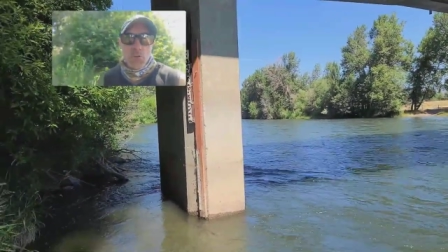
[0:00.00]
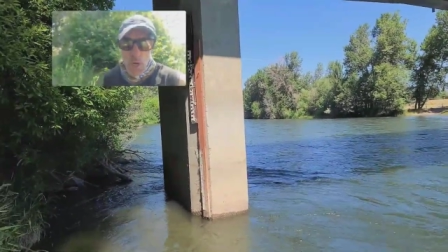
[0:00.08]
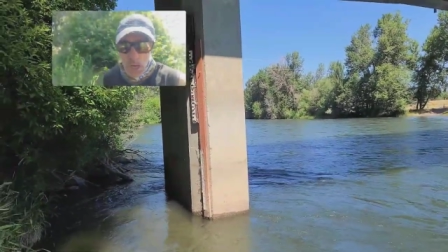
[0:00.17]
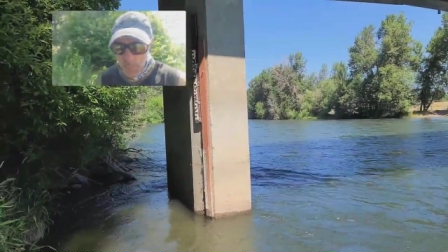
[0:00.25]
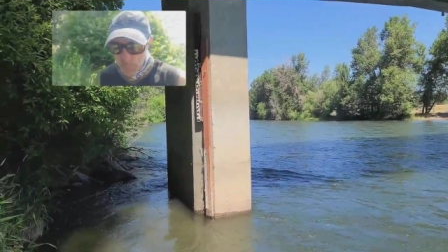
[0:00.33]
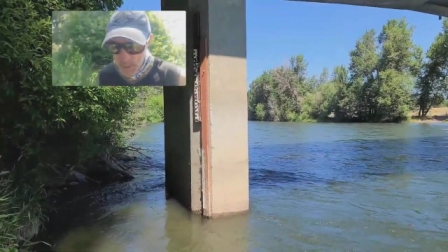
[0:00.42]

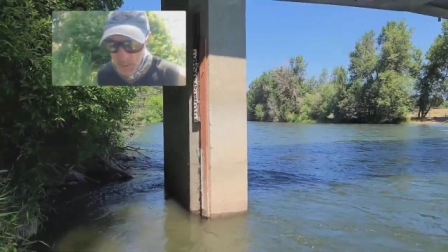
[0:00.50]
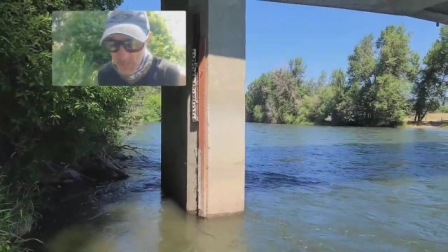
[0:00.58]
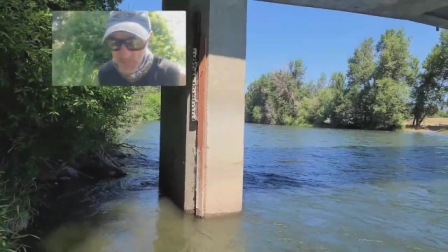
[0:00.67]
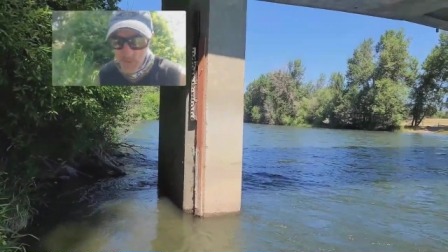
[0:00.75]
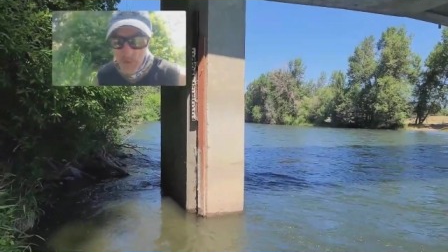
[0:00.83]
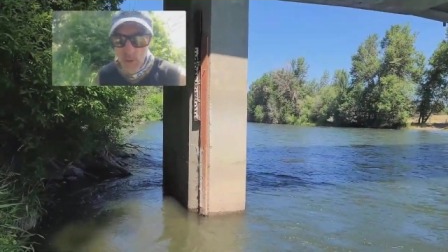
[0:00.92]
dropping
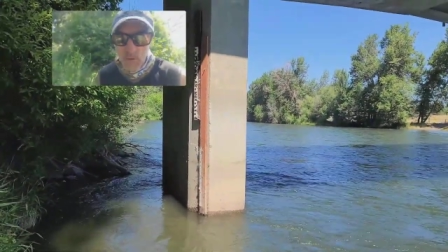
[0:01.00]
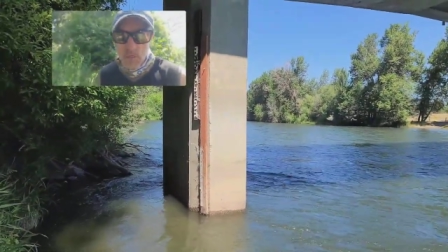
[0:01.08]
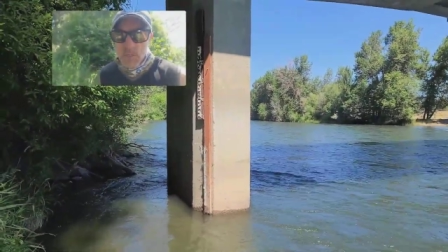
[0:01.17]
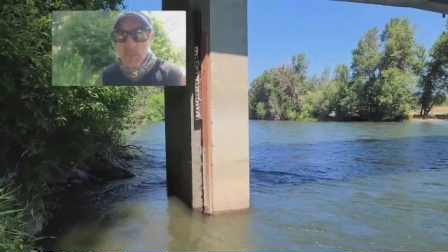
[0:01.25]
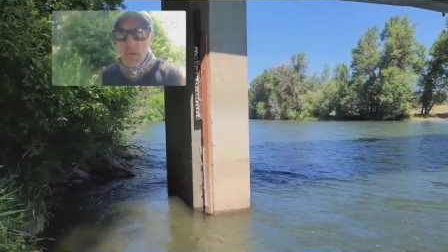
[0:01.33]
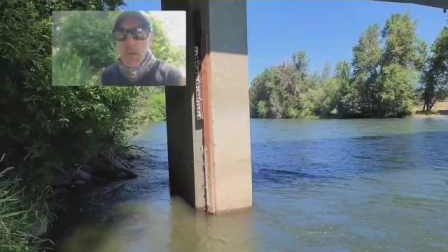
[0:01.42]
in flow
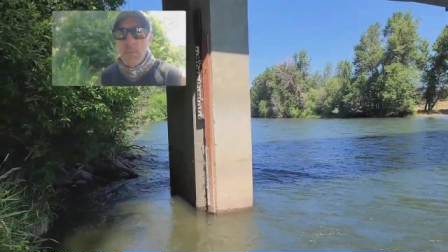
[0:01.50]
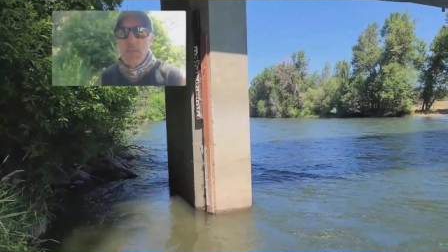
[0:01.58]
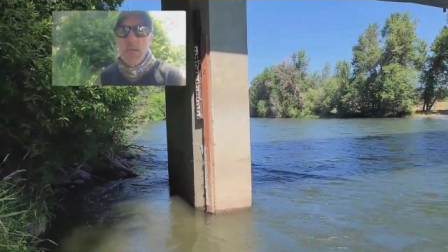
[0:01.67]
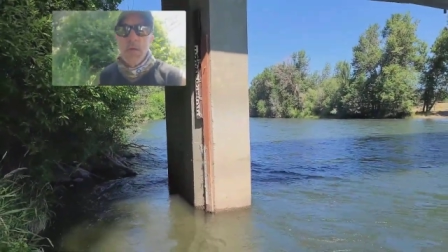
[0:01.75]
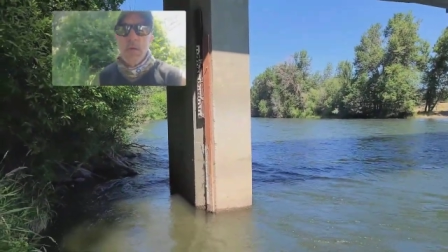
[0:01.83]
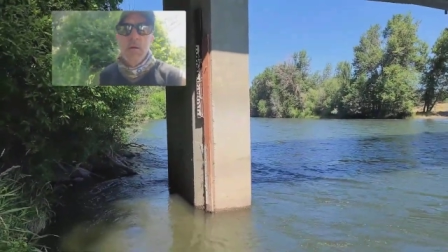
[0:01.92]
this time
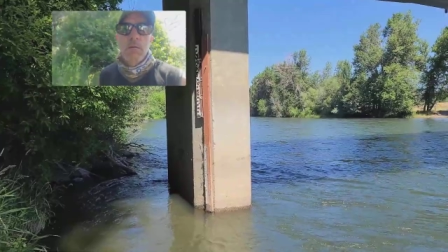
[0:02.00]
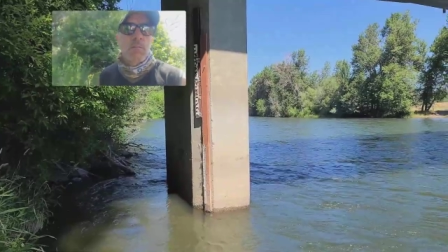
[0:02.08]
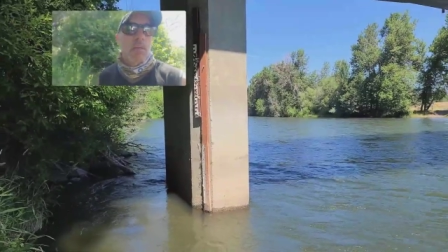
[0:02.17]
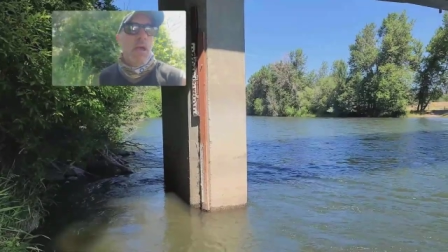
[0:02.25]
of year, the